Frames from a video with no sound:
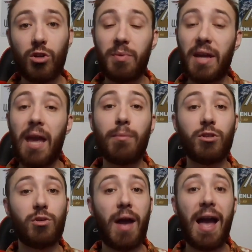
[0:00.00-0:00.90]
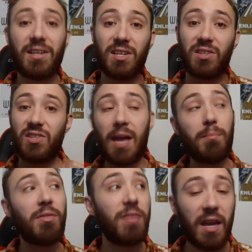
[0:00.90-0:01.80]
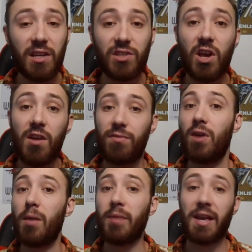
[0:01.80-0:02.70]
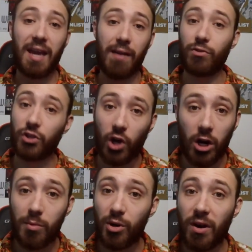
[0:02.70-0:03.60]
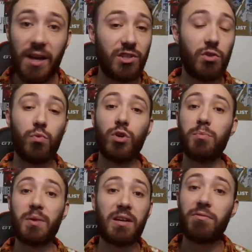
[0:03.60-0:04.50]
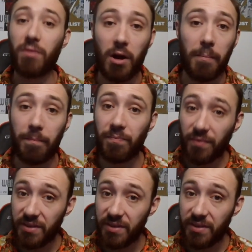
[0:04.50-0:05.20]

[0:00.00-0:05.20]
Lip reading: be able to access the same things from like Everest Harbor as you would be from